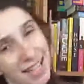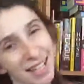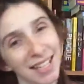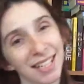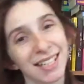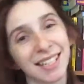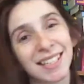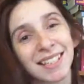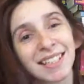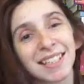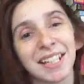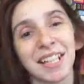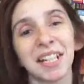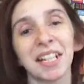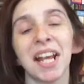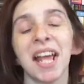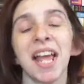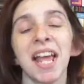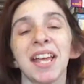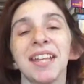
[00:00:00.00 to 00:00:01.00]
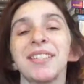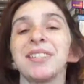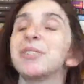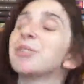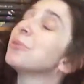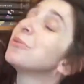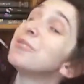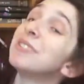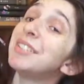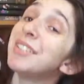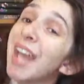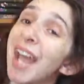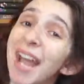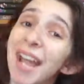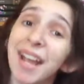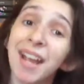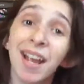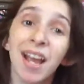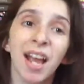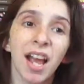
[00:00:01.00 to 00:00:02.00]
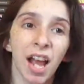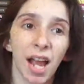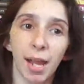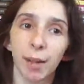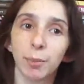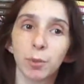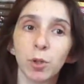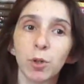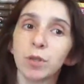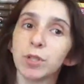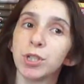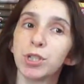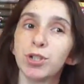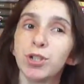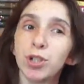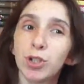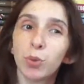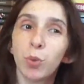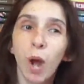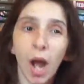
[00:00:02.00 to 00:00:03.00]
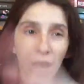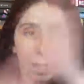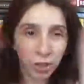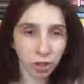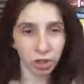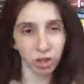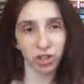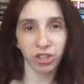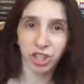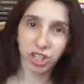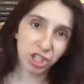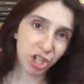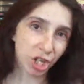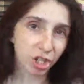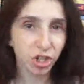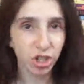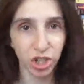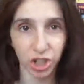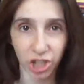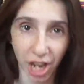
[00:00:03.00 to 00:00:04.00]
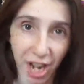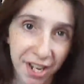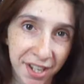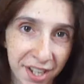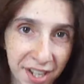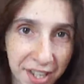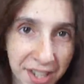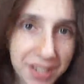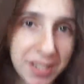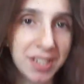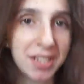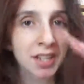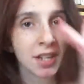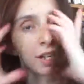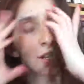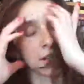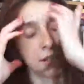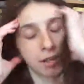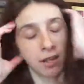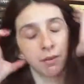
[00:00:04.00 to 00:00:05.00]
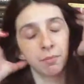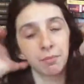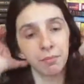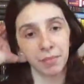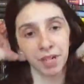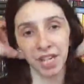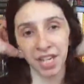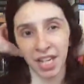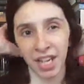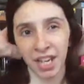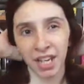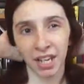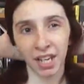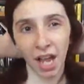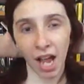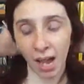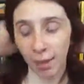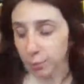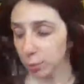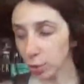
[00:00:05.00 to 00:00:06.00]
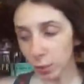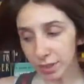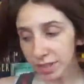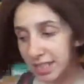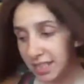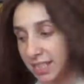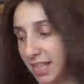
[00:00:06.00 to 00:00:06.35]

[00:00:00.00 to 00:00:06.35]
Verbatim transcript: it's Nina and today I'm going to do under the dust jacket meaning I'm going to